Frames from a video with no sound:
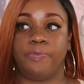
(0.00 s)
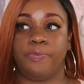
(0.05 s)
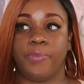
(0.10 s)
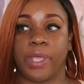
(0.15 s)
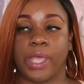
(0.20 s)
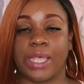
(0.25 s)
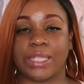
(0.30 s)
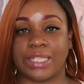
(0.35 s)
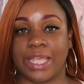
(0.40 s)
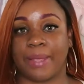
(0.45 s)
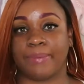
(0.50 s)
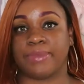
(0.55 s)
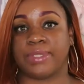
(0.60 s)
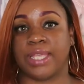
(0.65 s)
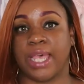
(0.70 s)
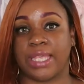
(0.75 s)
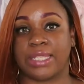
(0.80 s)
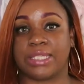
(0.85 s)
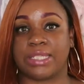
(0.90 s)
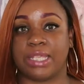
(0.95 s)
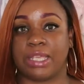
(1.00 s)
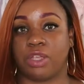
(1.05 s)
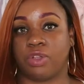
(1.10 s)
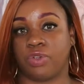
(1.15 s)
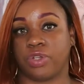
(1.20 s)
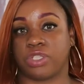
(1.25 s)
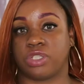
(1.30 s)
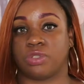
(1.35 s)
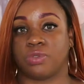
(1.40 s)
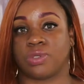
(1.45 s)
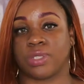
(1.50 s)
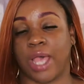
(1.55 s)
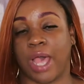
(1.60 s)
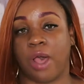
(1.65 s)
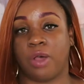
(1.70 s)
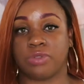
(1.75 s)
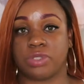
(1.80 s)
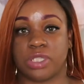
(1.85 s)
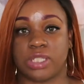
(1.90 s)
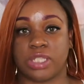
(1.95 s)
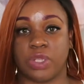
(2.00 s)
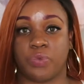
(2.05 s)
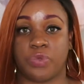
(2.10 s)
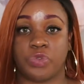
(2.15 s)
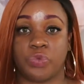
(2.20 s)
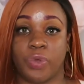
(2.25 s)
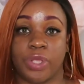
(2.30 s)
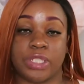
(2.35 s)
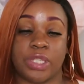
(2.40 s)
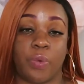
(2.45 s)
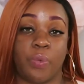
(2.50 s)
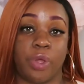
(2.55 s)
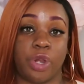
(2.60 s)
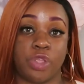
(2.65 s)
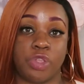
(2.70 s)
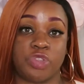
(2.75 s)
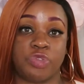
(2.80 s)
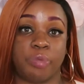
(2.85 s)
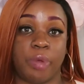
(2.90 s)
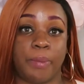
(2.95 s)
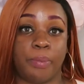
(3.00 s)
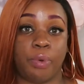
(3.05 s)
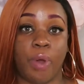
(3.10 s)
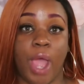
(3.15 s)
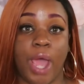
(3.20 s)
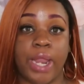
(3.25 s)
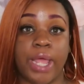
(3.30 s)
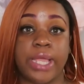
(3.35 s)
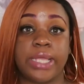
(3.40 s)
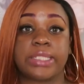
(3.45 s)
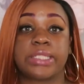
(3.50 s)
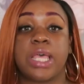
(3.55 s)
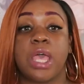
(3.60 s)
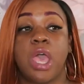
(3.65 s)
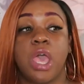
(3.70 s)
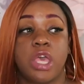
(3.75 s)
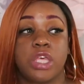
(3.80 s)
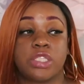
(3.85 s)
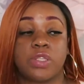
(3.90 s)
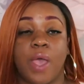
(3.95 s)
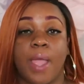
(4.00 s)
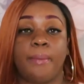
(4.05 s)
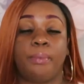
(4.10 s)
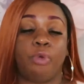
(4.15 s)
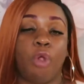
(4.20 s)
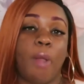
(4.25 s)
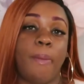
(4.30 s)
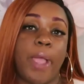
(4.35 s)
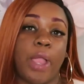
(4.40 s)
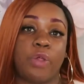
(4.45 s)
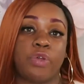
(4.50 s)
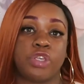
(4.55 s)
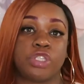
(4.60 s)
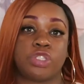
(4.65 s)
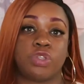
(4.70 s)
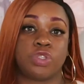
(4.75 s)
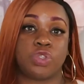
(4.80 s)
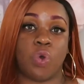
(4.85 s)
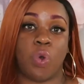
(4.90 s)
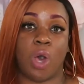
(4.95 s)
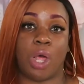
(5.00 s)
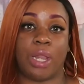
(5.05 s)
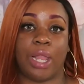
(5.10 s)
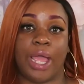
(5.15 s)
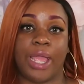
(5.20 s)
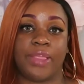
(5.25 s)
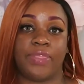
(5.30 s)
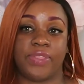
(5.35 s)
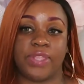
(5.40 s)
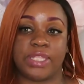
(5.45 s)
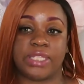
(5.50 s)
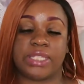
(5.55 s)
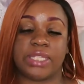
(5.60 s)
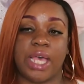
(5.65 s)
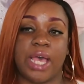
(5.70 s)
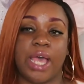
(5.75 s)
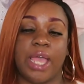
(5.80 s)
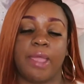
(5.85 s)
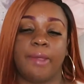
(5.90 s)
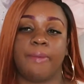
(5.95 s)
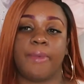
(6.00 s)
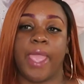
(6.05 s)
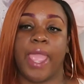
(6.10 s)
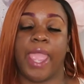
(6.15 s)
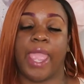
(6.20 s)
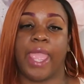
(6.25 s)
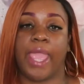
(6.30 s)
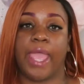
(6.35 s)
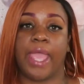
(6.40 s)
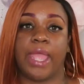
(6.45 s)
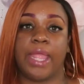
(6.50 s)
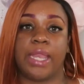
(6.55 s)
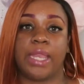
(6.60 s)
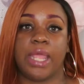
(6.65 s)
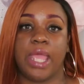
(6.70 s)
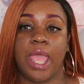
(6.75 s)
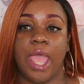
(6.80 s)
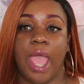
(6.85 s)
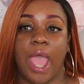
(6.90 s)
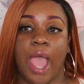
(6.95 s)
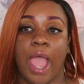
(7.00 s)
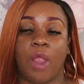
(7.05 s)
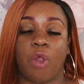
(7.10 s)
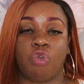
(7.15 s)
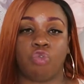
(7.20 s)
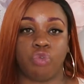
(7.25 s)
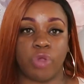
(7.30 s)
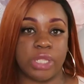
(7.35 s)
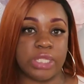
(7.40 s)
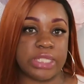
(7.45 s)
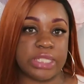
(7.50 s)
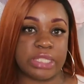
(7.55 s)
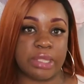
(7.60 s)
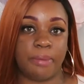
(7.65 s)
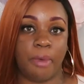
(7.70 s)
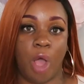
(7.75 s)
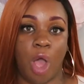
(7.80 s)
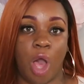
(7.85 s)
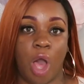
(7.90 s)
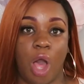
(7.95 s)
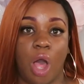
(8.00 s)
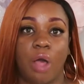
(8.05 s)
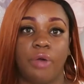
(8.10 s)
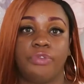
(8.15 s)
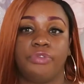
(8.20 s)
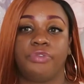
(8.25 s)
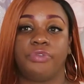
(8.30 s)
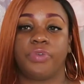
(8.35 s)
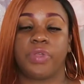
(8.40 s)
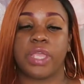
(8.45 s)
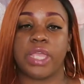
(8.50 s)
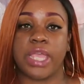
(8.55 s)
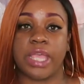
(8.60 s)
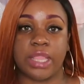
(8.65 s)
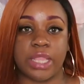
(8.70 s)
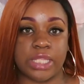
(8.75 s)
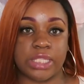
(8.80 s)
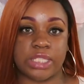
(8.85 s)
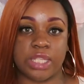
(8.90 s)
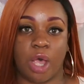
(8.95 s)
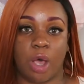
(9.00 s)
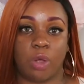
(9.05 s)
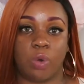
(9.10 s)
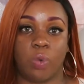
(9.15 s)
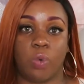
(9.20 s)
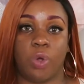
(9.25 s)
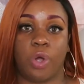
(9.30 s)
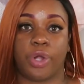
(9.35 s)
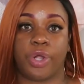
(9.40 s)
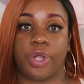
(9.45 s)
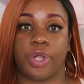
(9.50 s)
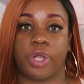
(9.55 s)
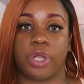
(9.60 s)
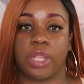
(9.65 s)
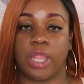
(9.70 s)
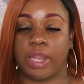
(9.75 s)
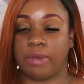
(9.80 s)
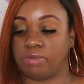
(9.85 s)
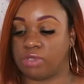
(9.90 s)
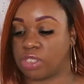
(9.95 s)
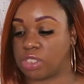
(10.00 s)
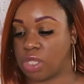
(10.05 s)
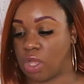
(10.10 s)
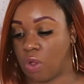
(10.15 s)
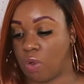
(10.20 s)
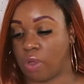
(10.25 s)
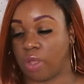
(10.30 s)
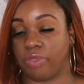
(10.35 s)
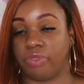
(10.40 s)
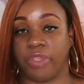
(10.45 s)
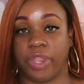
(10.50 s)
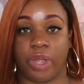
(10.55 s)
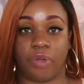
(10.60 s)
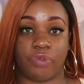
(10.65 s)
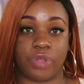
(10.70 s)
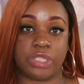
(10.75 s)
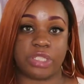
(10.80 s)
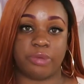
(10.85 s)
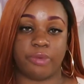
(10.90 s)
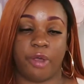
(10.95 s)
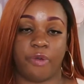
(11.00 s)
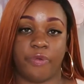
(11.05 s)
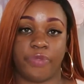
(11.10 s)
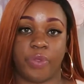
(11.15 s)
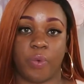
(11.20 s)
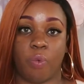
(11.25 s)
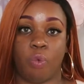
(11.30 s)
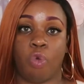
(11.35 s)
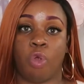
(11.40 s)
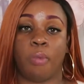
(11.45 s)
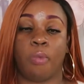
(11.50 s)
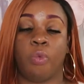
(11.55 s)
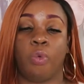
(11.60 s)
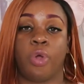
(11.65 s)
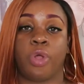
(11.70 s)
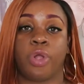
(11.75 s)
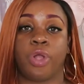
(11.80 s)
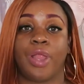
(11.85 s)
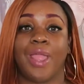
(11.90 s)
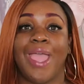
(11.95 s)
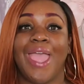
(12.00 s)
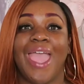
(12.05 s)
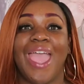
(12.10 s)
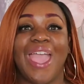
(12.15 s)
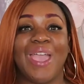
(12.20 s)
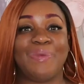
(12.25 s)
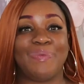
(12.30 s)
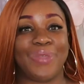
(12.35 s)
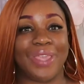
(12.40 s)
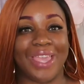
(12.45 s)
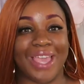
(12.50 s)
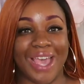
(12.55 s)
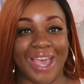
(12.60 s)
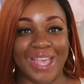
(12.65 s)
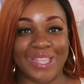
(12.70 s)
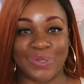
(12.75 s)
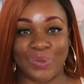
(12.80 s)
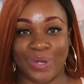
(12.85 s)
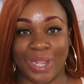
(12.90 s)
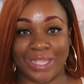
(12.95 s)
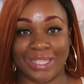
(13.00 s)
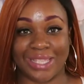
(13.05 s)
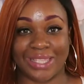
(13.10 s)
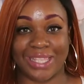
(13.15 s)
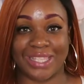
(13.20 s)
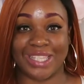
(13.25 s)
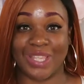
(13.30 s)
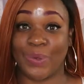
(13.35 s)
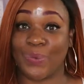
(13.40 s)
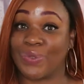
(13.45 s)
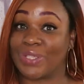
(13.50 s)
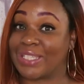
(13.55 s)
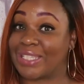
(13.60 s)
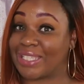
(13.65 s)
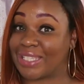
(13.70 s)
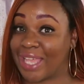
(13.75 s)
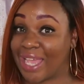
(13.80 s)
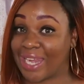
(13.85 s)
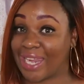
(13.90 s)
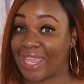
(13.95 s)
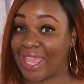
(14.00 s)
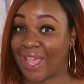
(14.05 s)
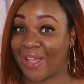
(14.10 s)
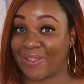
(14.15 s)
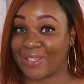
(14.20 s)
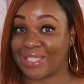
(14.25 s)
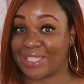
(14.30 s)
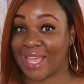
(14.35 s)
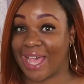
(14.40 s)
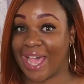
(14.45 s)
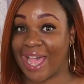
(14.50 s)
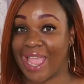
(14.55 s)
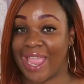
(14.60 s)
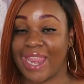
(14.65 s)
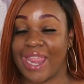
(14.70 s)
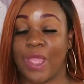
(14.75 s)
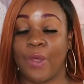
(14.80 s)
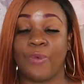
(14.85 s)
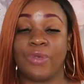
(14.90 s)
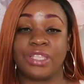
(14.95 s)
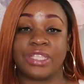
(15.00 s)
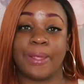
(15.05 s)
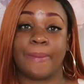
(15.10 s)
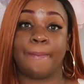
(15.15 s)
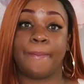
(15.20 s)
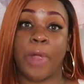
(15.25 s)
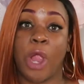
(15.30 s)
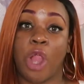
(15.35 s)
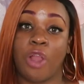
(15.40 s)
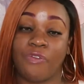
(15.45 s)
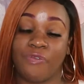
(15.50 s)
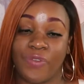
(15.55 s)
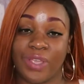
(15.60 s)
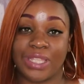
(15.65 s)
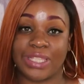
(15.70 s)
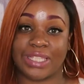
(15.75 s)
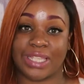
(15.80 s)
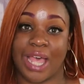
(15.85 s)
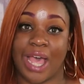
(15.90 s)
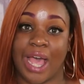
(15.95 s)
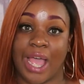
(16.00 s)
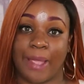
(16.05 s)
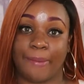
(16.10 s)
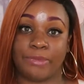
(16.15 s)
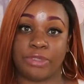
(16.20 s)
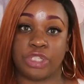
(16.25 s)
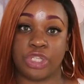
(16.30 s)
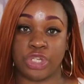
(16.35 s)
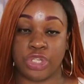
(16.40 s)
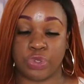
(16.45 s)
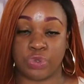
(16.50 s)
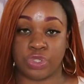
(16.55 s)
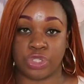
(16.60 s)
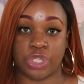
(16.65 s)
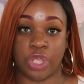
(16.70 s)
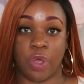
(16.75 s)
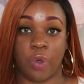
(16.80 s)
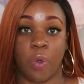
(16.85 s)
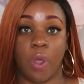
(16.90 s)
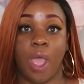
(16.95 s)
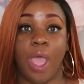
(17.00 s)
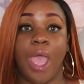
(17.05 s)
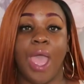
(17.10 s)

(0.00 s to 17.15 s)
because I'm testing crystals out to see which ones I want to use for my products. So I brought my crystals online this time, and I rinsed them off in the salt water, let them soak, then I rinsed them off with the warm water. And because when I did this it was sunny outside, it was the perfect time to do so.